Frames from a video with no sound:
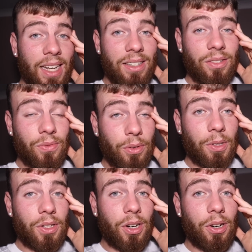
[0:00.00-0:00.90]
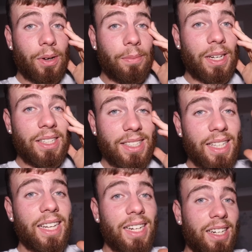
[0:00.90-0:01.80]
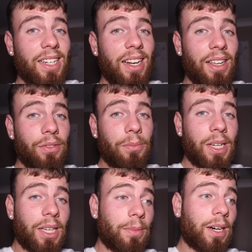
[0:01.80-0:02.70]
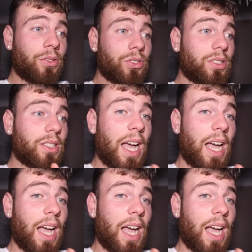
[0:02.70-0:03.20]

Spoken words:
and from the dark web they said they're gonna deliver Mickey Mouse